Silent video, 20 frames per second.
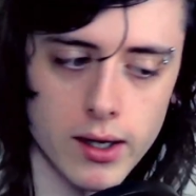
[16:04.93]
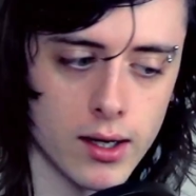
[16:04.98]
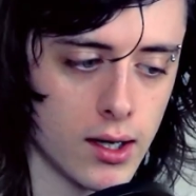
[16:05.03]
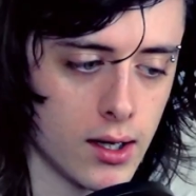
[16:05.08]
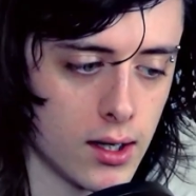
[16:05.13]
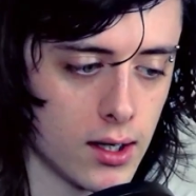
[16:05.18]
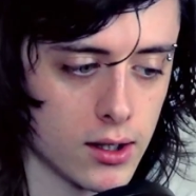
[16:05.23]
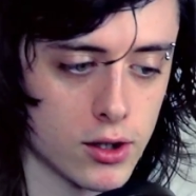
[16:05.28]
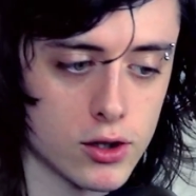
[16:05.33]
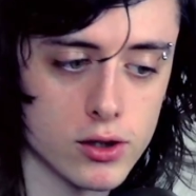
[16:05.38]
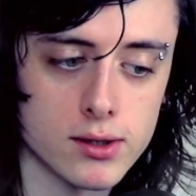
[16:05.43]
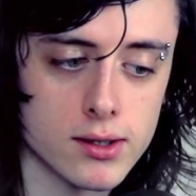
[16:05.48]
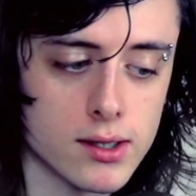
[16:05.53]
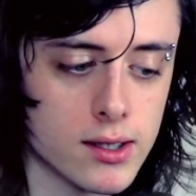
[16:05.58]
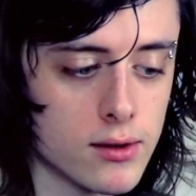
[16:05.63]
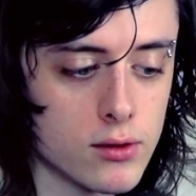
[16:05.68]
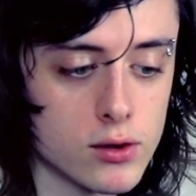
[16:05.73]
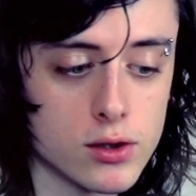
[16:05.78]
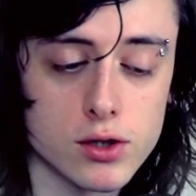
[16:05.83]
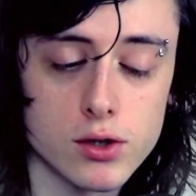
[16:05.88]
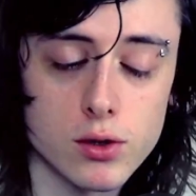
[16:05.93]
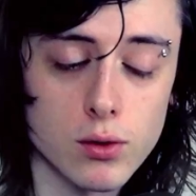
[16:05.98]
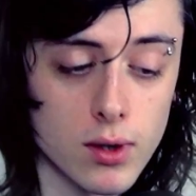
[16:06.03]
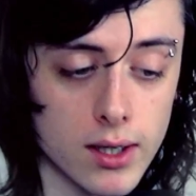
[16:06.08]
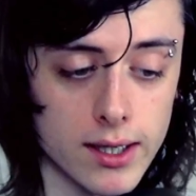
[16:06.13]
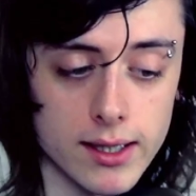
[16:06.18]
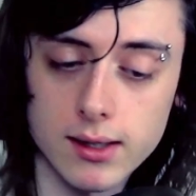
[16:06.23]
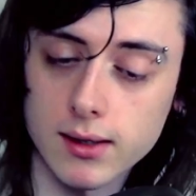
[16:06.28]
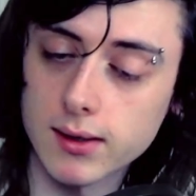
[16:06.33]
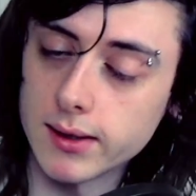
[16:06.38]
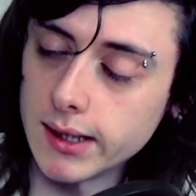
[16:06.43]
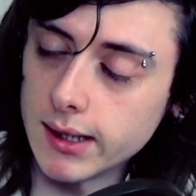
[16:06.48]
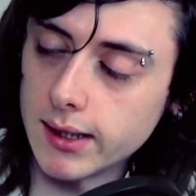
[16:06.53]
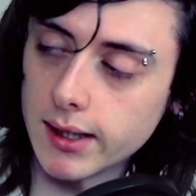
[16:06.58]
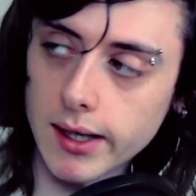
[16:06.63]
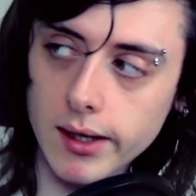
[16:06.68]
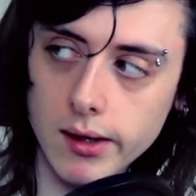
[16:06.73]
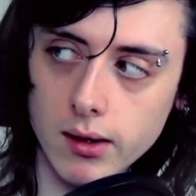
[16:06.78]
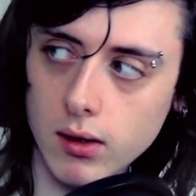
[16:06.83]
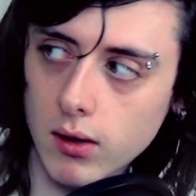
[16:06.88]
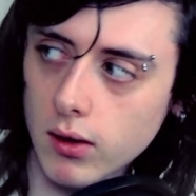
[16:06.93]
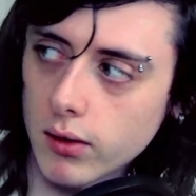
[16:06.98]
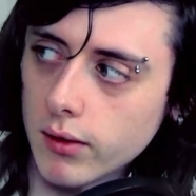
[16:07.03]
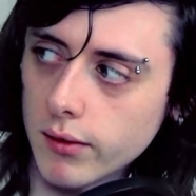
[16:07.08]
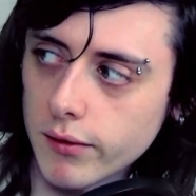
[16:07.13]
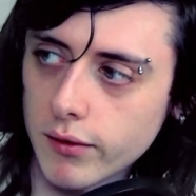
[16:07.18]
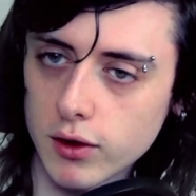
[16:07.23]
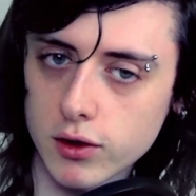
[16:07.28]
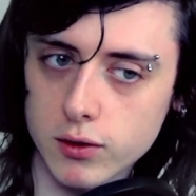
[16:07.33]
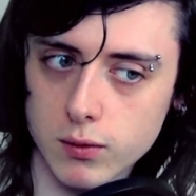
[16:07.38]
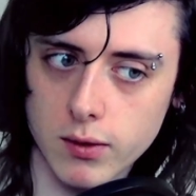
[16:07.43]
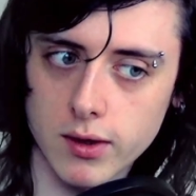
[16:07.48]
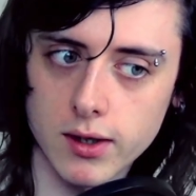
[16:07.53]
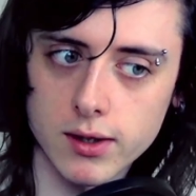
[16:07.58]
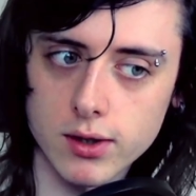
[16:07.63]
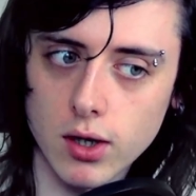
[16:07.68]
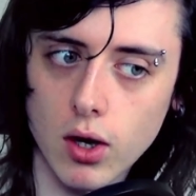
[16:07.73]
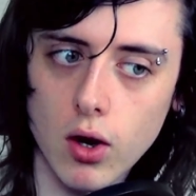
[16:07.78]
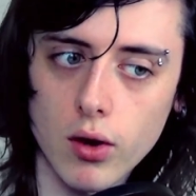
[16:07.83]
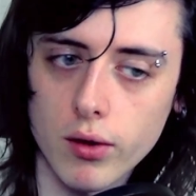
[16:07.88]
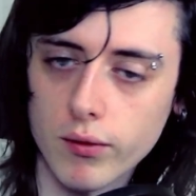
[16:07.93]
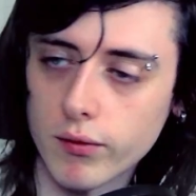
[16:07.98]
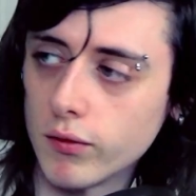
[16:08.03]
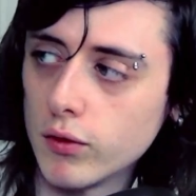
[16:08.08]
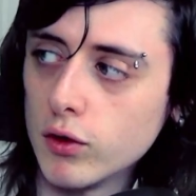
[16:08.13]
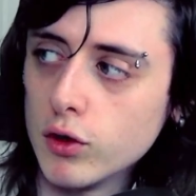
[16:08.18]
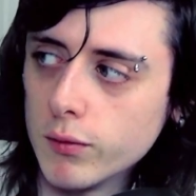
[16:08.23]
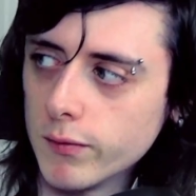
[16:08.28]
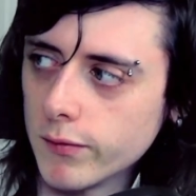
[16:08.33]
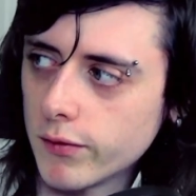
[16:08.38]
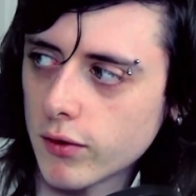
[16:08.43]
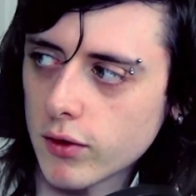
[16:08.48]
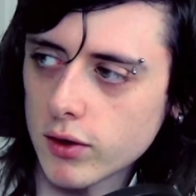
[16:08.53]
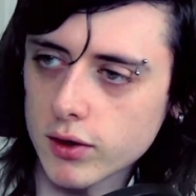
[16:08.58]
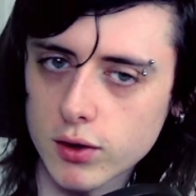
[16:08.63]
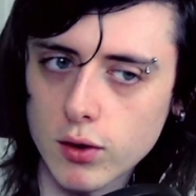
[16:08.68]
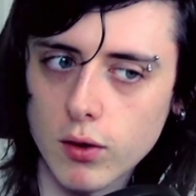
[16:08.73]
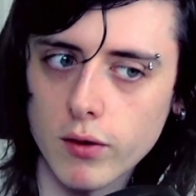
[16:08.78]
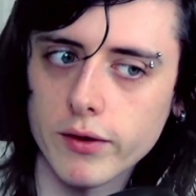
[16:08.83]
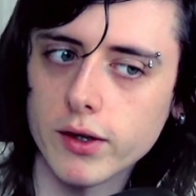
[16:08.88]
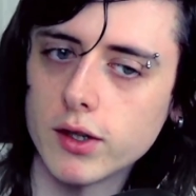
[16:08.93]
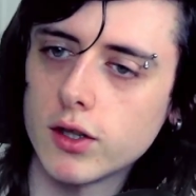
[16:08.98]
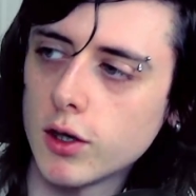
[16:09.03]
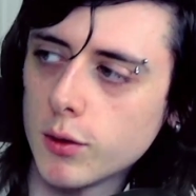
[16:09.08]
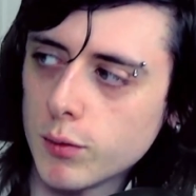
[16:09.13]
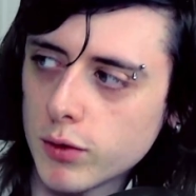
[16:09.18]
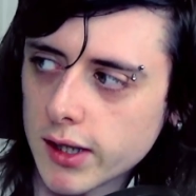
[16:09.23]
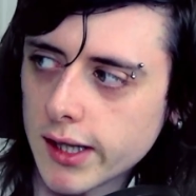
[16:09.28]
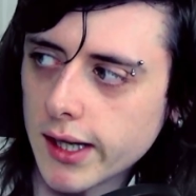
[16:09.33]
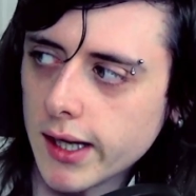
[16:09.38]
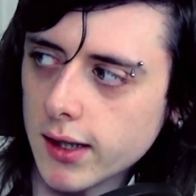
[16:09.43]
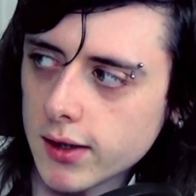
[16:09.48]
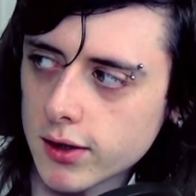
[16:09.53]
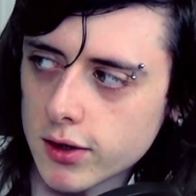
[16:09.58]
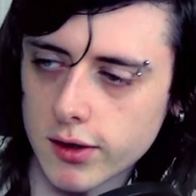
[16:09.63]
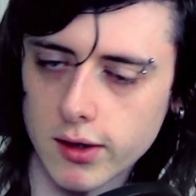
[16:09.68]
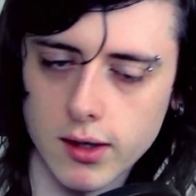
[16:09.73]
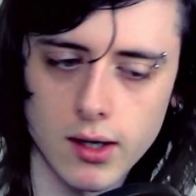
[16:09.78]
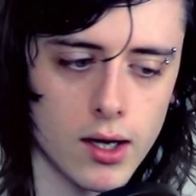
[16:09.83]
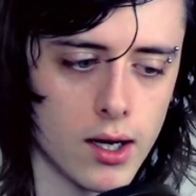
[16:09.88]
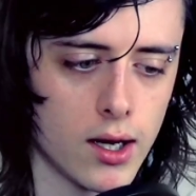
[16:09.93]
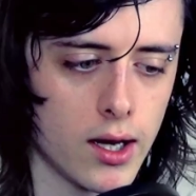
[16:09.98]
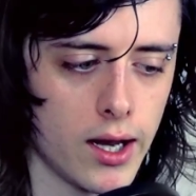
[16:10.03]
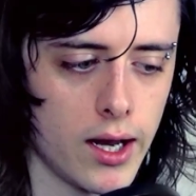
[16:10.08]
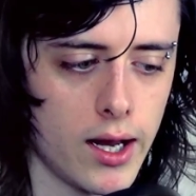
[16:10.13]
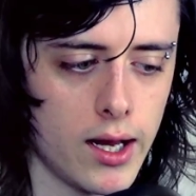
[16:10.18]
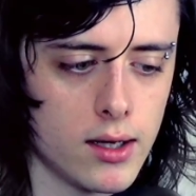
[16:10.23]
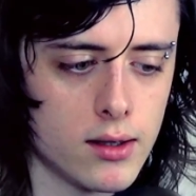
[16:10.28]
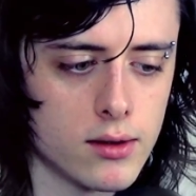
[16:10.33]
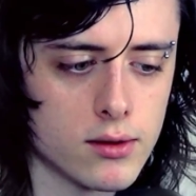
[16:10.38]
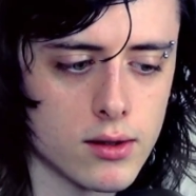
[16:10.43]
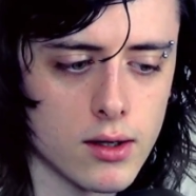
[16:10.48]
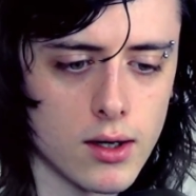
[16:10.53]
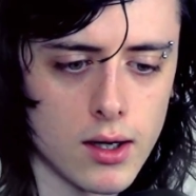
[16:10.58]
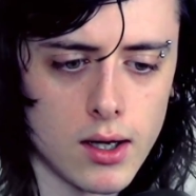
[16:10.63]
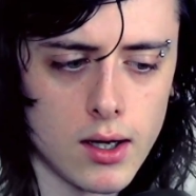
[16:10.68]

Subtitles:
Because there's so little detail on the first one. There's a lot of room for sort of interpretation. And